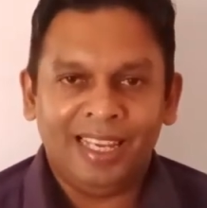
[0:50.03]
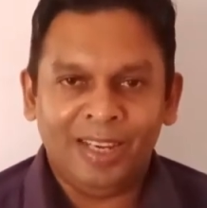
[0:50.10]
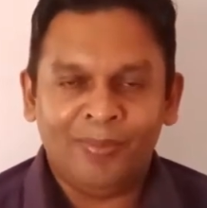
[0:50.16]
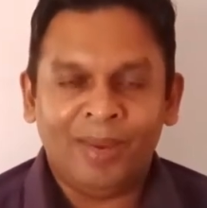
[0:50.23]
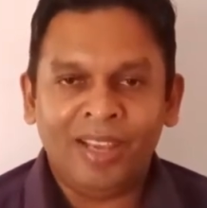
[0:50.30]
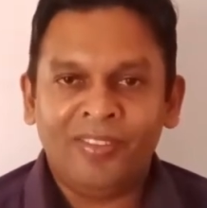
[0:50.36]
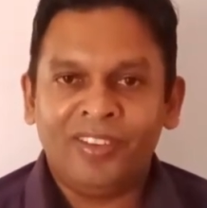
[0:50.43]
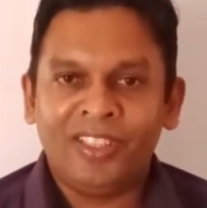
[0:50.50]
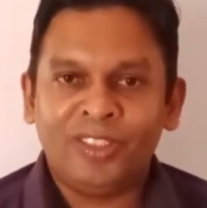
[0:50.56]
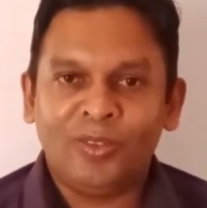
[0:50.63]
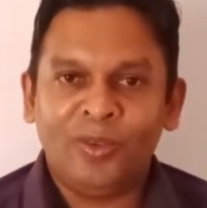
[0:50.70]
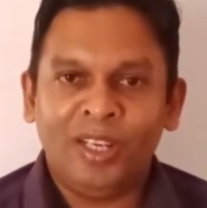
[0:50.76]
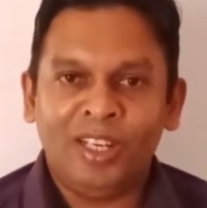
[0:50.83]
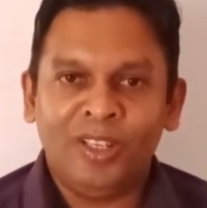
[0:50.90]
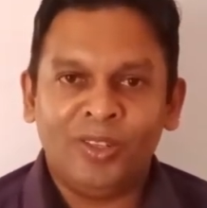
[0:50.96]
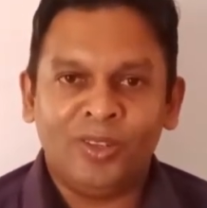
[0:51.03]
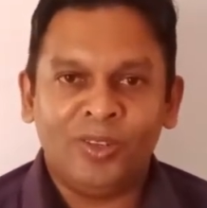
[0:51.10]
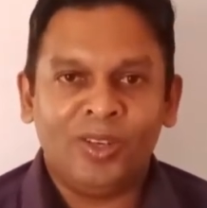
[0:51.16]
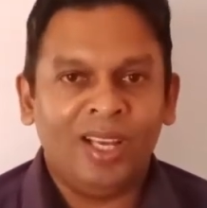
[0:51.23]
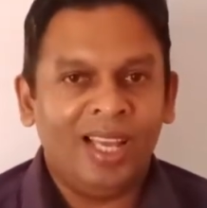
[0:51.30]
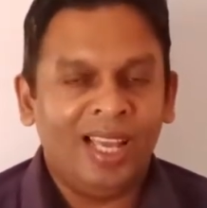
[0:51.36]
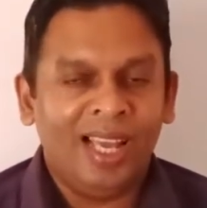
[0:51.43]
In my first
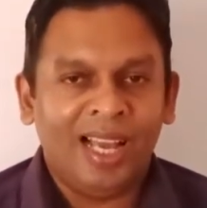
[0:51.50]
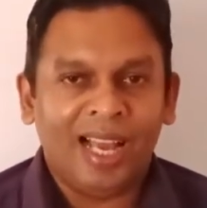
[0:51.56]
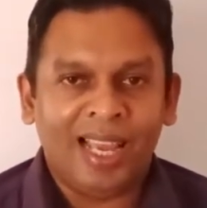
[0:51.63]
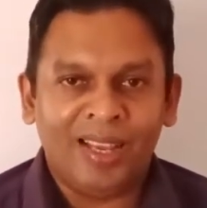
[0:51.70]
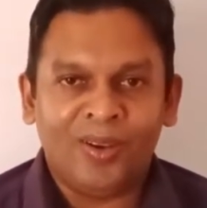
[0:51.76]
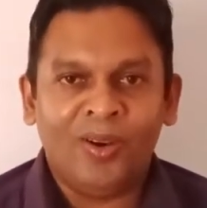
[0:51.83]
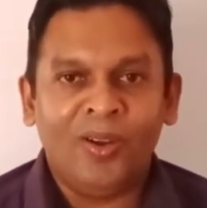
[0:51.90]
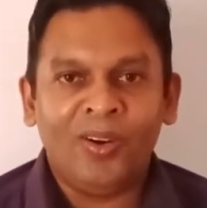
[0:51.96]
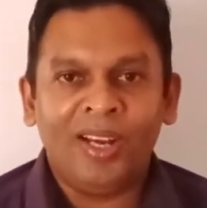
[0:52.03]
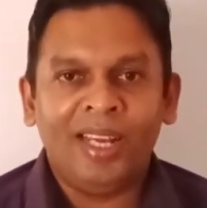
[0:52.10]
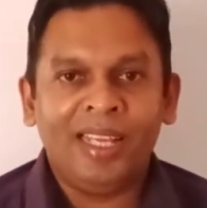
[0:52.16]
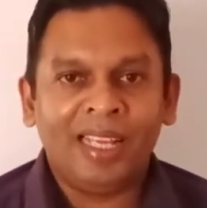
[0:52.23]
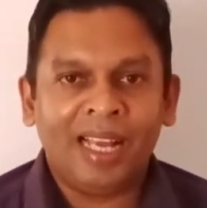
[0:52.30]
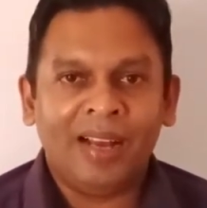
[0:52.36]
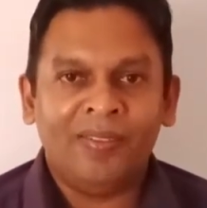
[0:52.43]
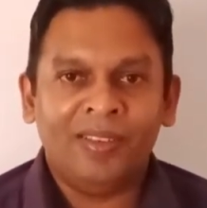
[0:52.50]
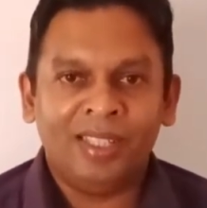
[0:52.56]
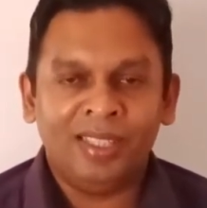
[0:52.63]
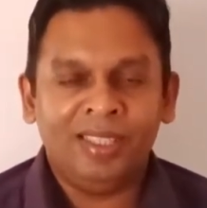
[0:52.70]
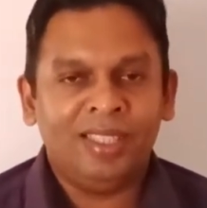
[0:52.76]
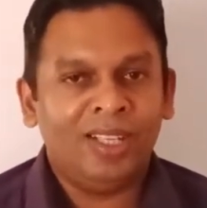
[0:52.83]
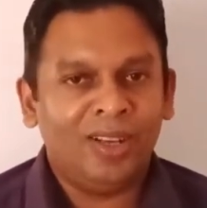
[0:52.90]
video, I already
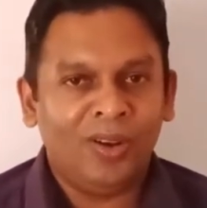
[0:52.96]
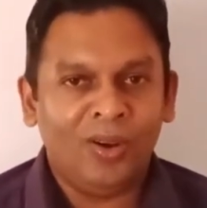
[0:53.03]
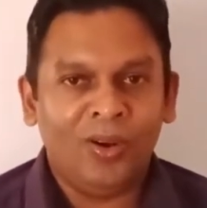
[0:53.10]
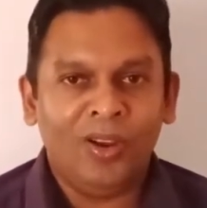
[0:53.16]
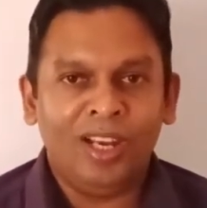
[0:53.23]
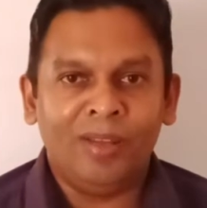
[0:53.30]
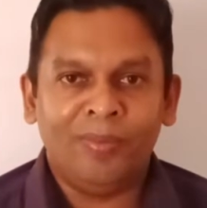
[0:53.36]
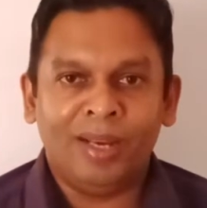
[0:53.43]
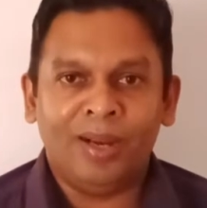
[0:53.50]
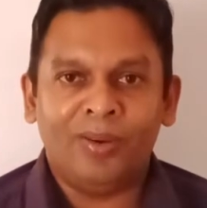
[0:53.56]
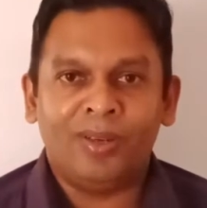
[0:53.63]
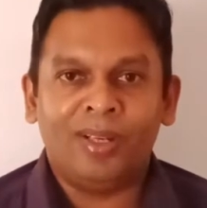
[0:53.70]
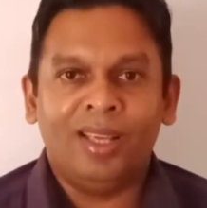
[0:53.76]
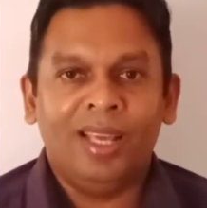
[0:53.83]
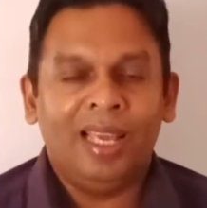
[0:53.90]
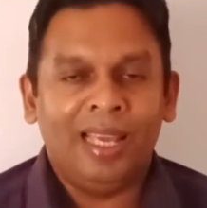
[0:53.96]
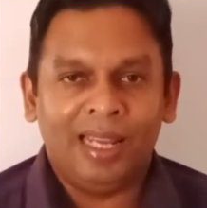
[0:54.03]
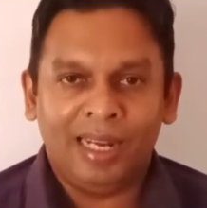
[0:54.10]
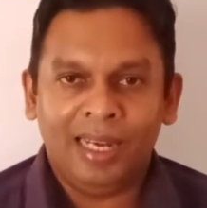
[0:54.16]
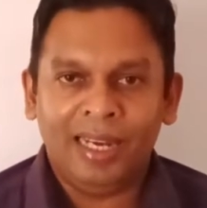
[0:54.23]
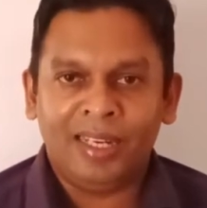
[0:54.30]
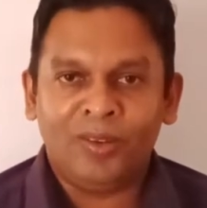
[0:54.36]
covered all about
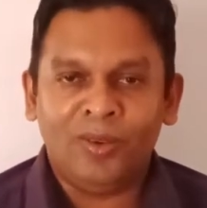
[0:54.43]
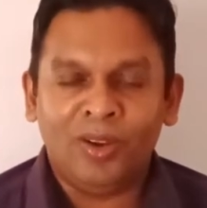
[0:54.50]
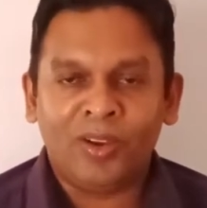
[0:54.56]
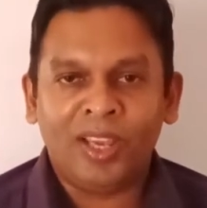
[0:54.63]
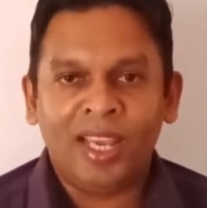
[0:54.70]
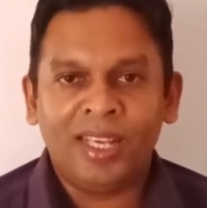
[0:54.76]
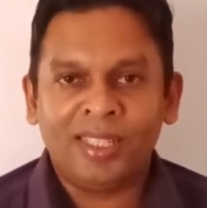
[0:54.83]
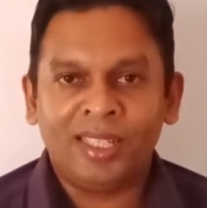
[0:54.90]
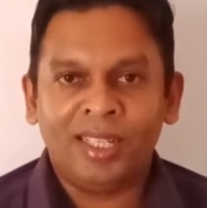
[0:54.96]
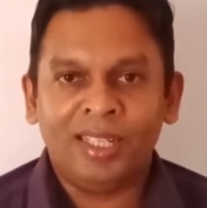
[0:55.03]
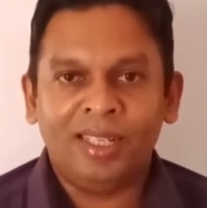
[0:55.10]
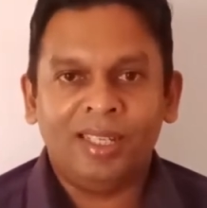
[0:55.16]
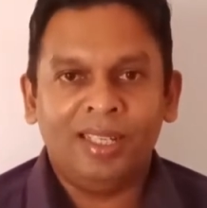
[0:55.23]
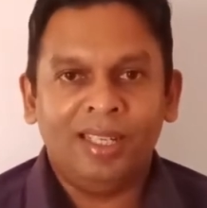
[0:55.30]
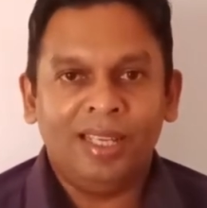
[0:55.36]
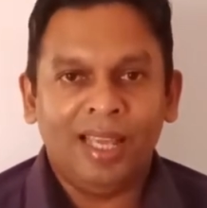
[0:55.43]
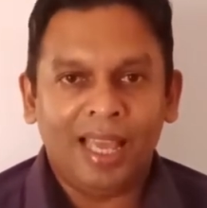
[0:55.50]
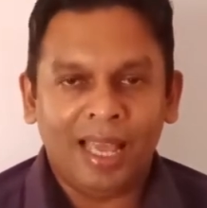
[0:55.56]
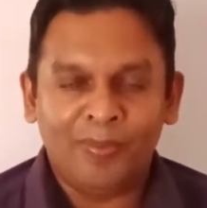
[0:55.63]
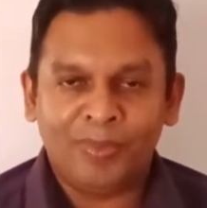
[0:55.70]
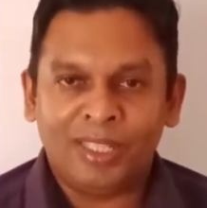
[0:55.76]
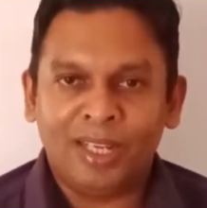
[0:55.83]
relative location,
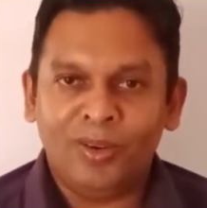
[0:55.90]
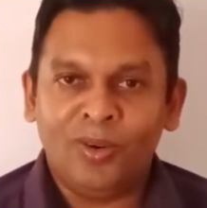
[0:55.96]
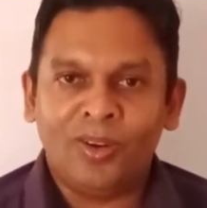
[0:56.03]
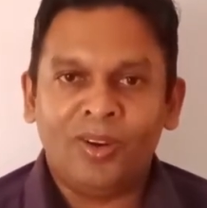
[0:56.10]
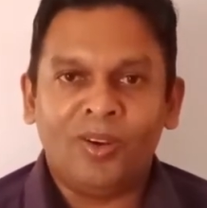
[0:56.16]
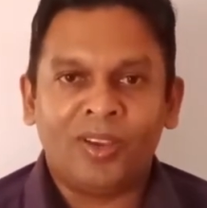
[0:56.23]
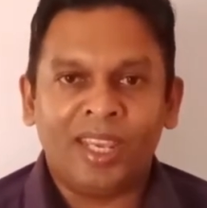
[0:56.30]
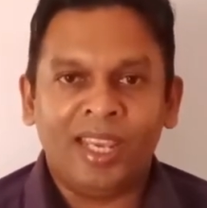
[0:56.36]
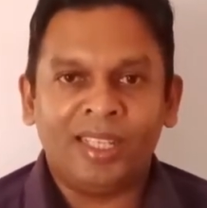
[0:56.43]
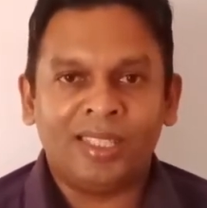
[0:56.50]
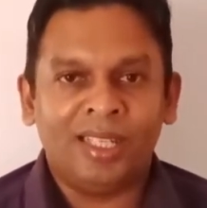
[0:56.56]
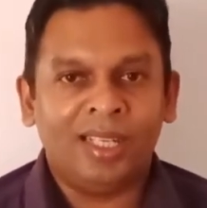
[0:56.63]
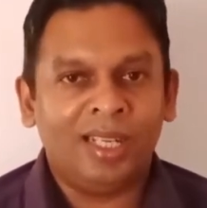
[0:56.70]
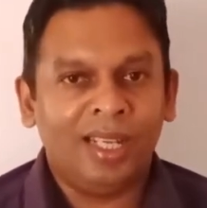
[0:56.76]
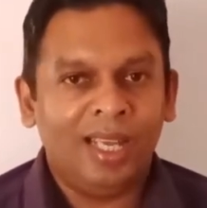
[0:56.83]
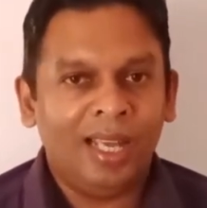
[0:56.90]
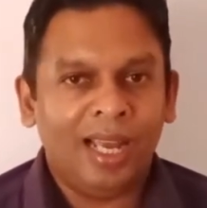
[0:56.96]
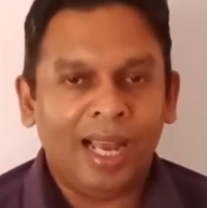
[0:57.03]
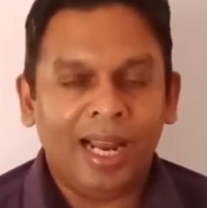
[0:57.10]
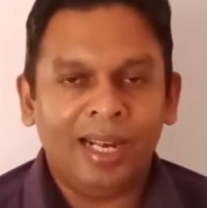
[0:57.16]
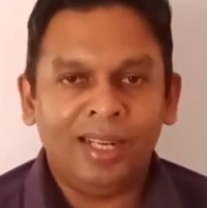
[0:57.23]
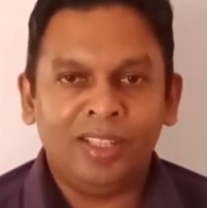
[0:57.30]
absolute location
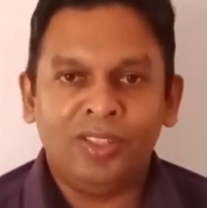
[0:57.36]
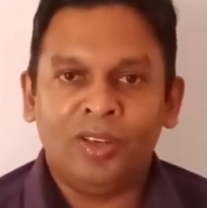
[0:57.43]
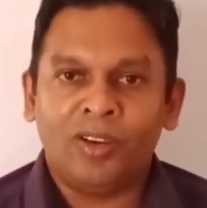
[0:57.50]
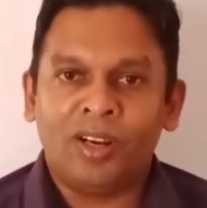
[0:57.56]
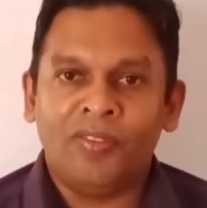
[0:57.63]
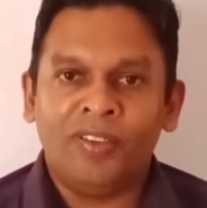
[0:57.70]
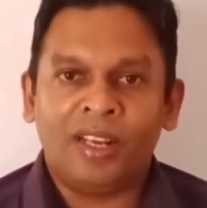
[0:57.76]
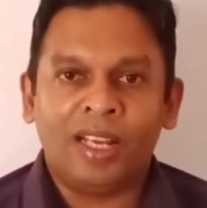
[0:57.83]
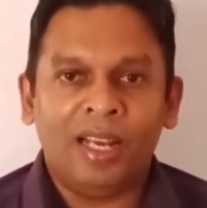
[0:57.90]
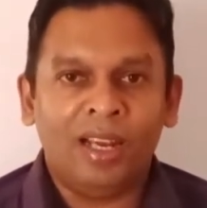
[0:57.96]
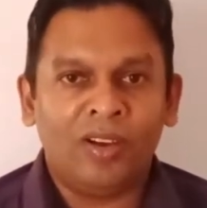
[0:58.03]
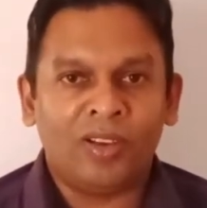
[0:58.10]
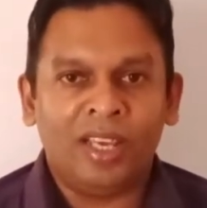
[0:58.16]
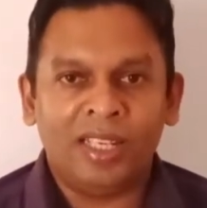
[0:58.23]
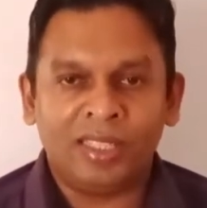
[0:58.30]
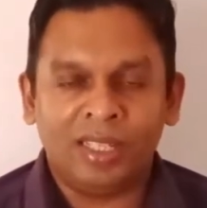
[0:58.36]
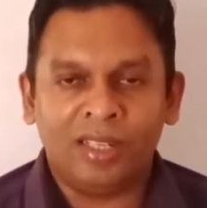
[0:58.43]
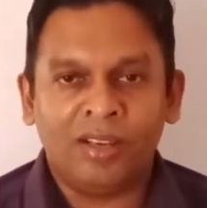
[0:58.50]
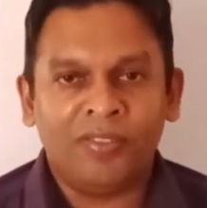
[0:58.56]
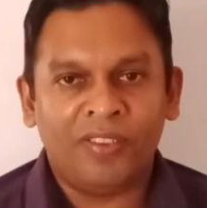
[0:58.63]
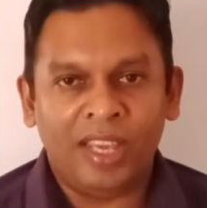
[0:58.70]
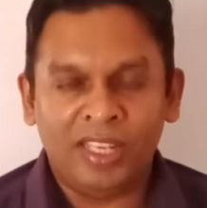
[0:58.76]
and the geographical
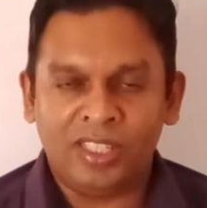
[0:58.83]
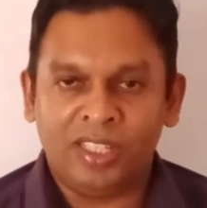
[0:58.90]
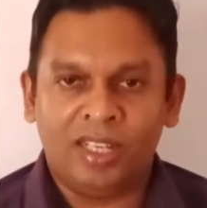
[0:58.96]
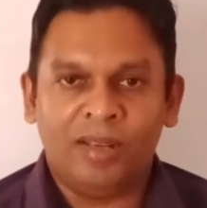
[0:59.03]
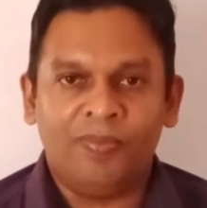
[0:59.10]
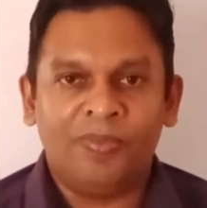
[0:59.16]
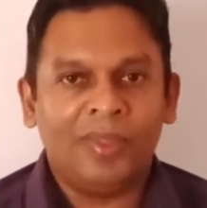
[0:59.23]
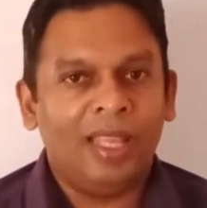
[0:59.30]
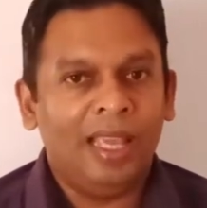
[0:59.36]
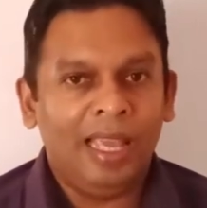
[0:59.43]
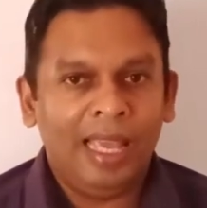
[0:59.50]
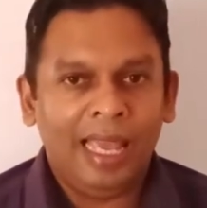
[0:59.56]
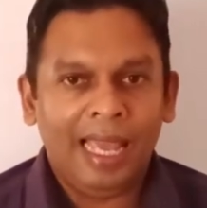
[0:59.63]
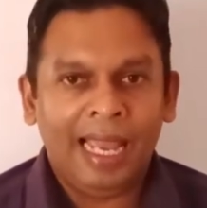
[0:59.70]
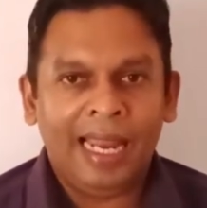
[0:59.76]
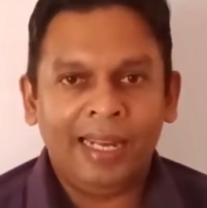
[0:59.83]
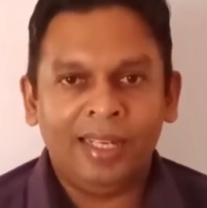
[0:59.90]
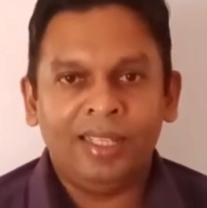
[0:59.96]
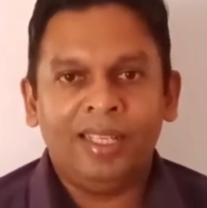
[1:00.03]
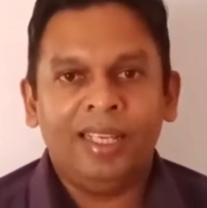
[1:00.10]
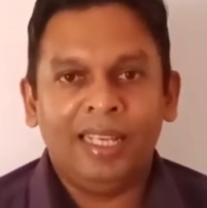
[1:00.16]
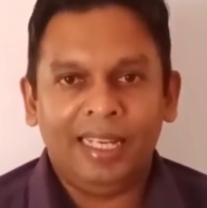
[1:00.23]
location of Asia
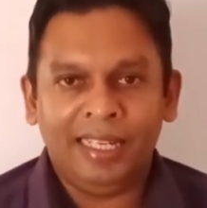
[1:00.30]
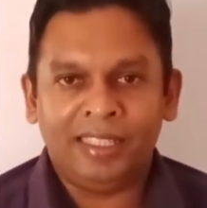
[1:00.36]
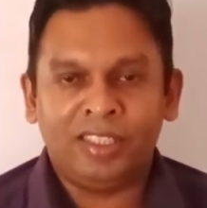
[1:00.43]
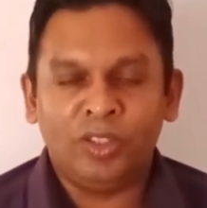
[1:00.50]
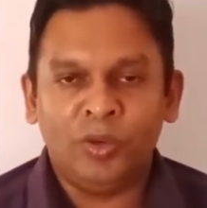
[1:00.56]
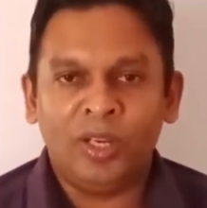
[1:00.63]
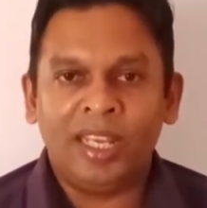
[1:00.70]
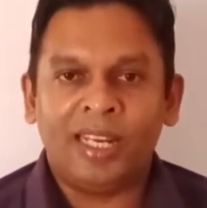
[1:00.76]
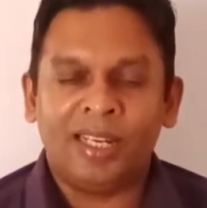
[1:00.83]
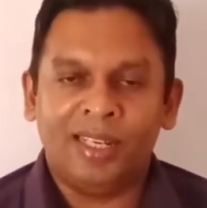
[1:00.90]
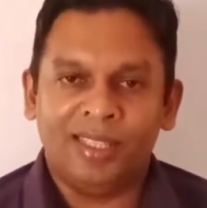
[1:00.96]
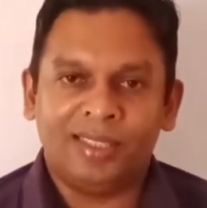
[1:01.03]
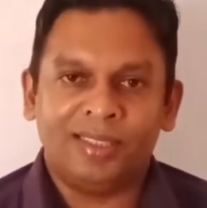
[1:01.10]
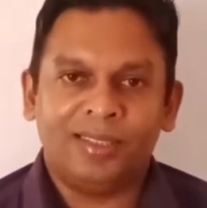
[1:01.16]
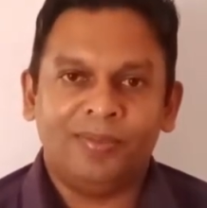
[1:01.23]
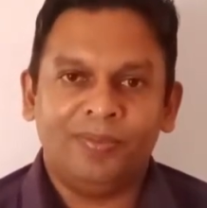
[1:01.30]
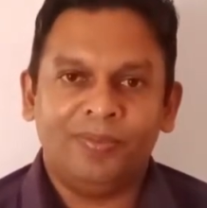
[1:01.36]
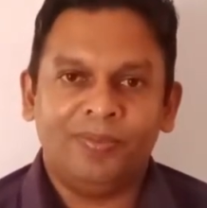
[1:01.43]
and its uniqueness.